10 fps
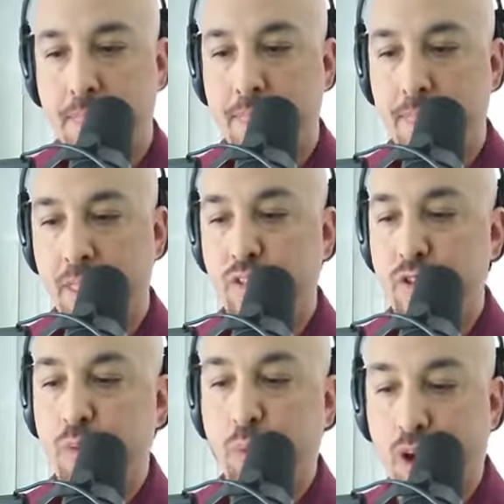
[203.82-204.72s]
Look,
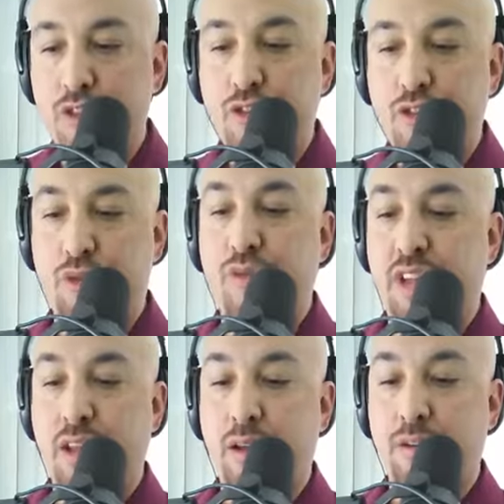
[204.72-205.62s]
there's one sure
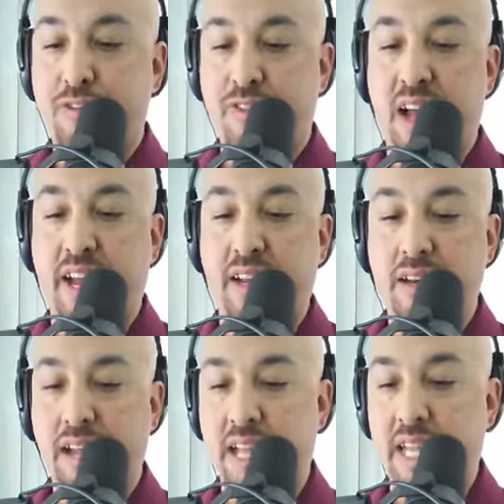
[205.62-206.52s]
thing you will
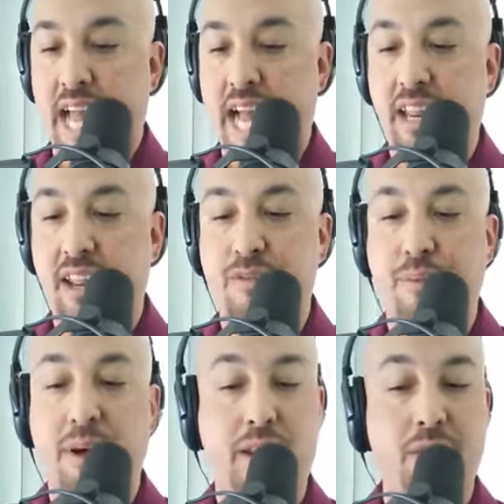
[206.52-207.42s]
find, and that is
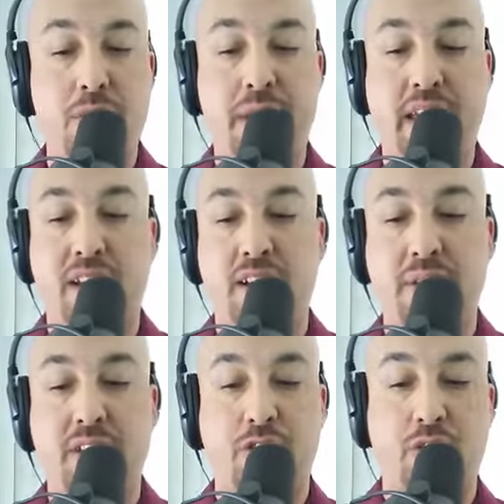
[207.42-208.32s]
what you were made of,
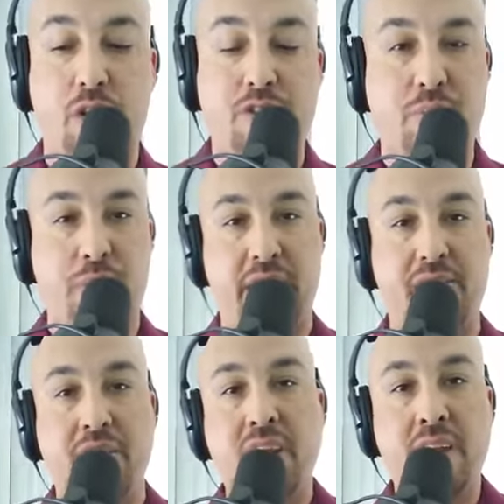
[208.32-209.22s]
but it starts
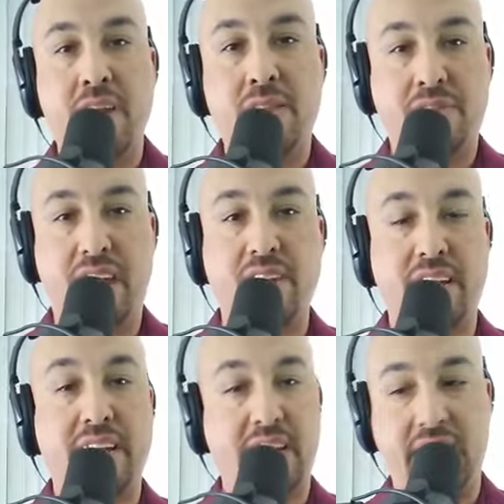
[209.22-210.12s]
with things
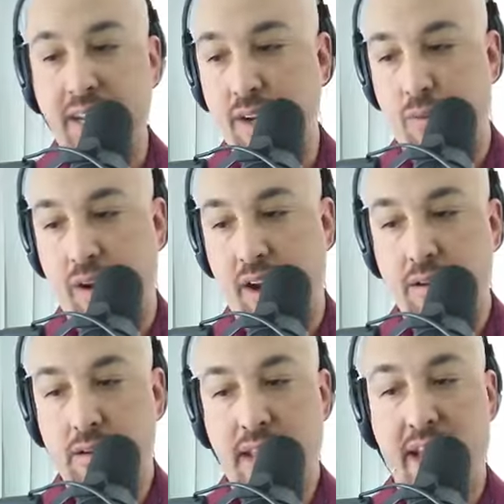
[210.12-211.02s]
like eating right,
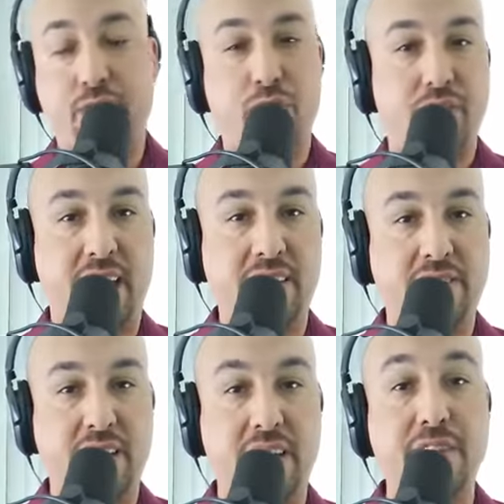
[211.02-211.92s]

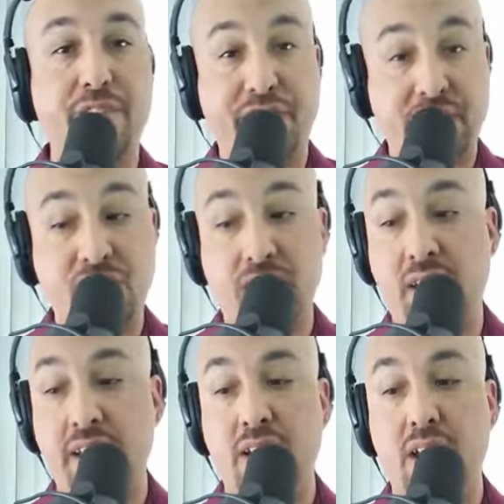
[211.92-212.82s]
exercising
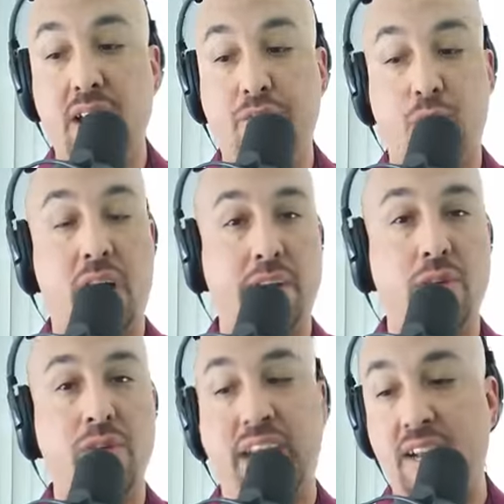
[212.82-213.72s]
efficiently enough throughout
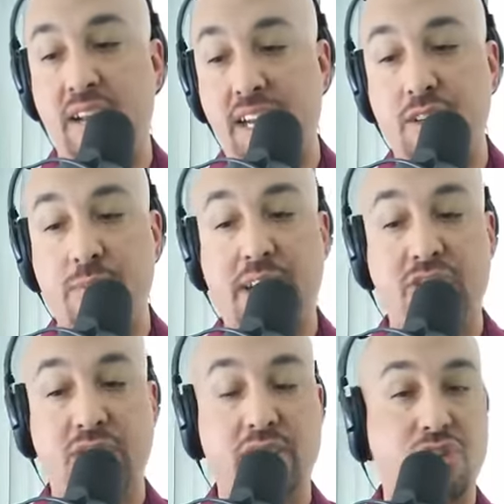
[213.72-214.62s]
your day, not to
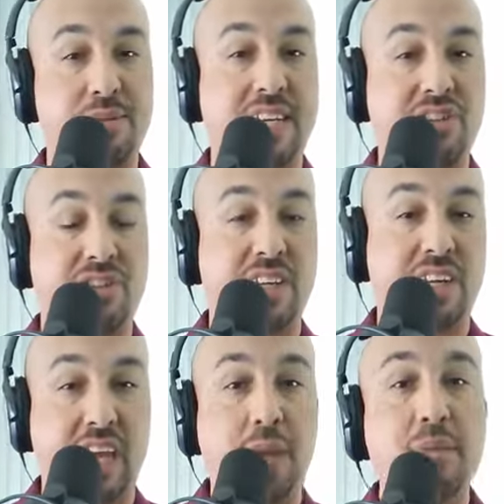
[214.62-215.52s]
mention the determination to
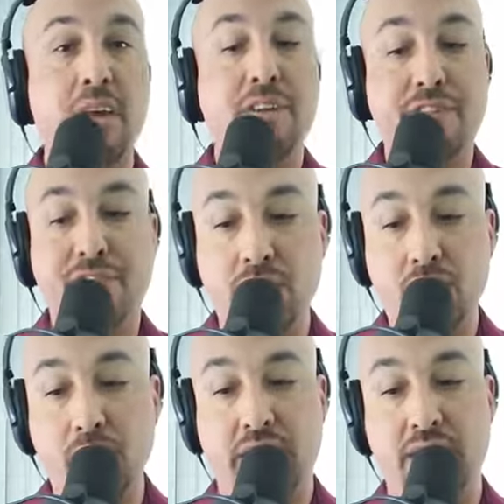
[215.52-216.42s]
keep
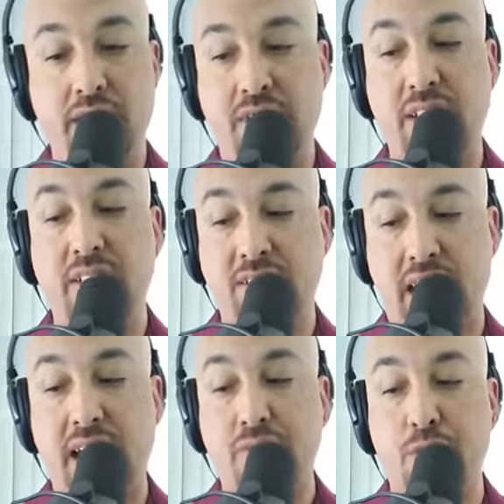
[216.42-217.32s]
fluids
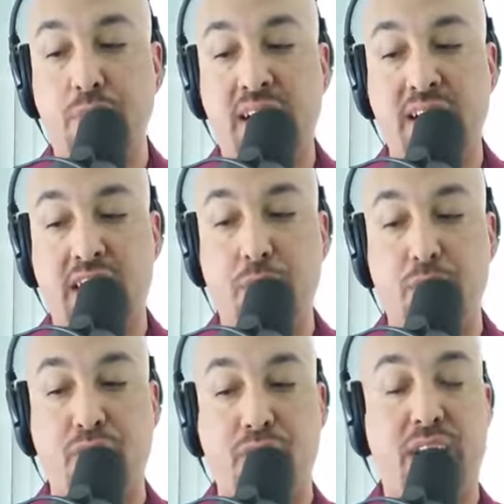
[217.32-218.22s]
inside of your body to keep
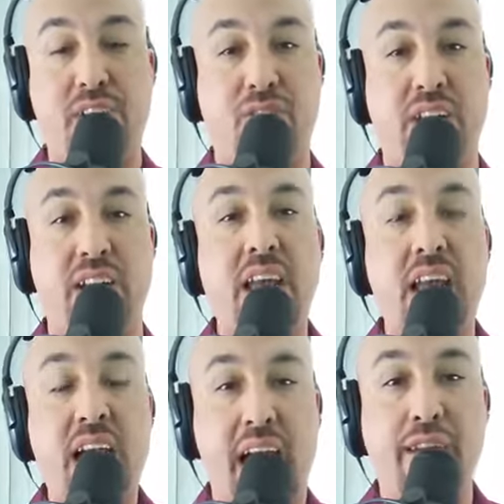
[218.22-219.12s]
yourself hydrated
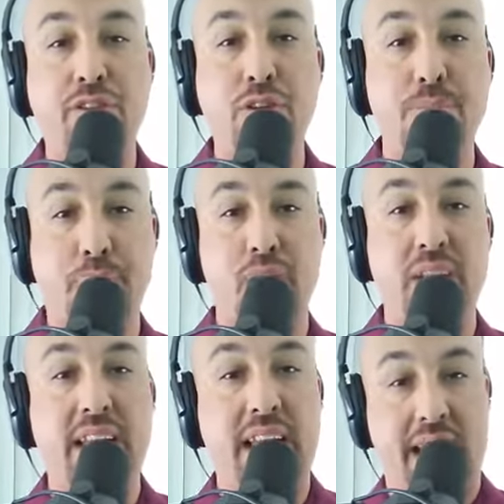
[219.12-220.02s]
as you burn
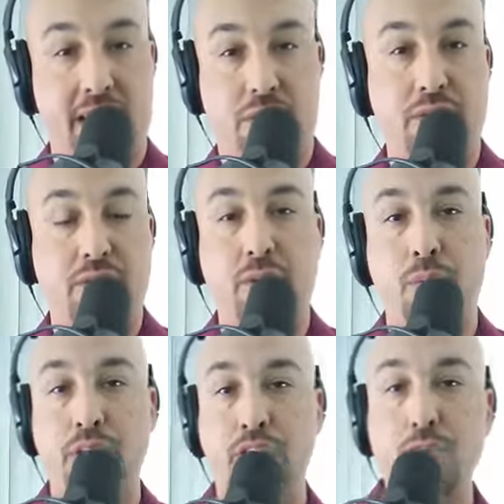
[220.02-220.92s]
it out. So
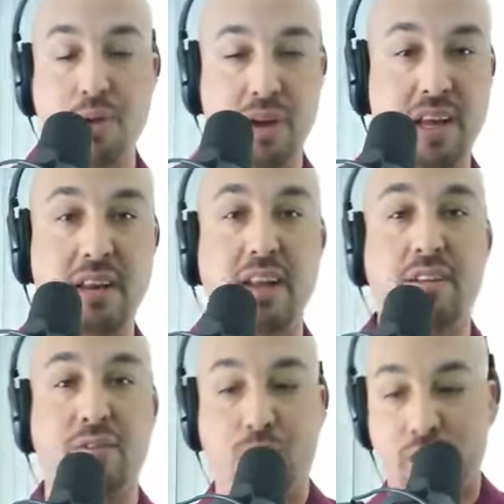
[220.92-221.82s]
what you put in
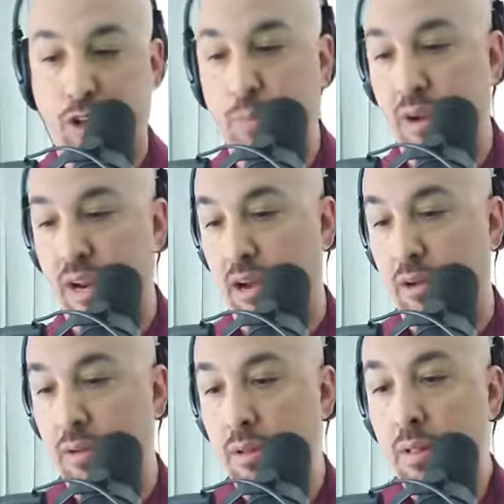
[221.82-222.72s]
is what you put
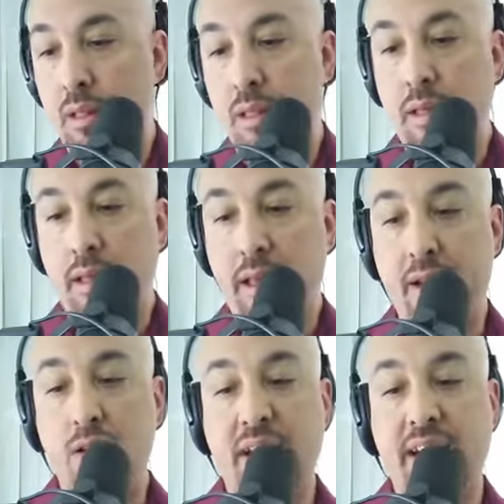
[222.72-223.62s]
out.
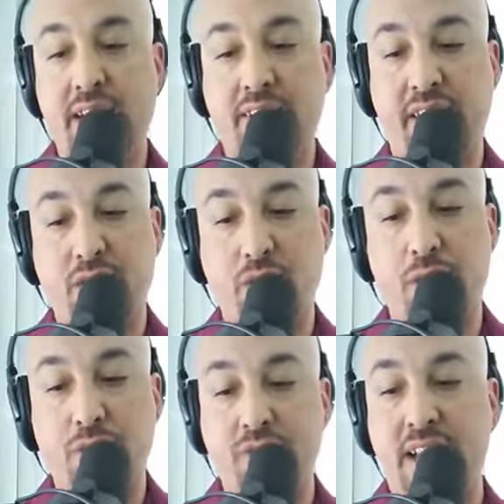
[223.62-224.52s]
Enter my next guest who
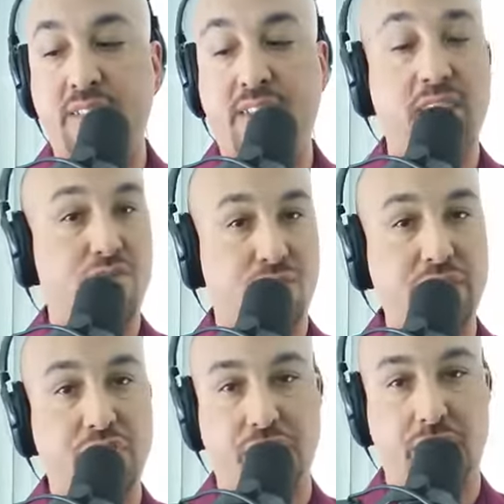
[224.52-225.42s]
understands
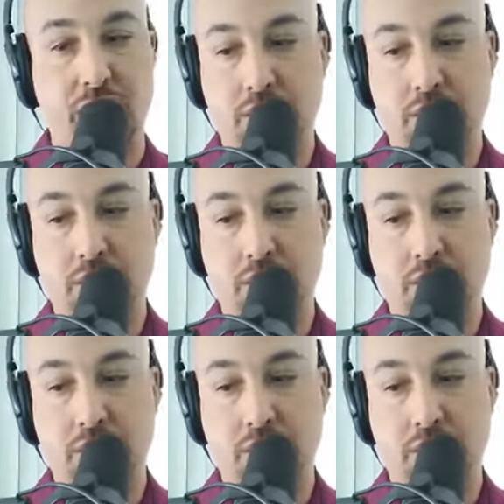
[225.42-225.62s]
hydration.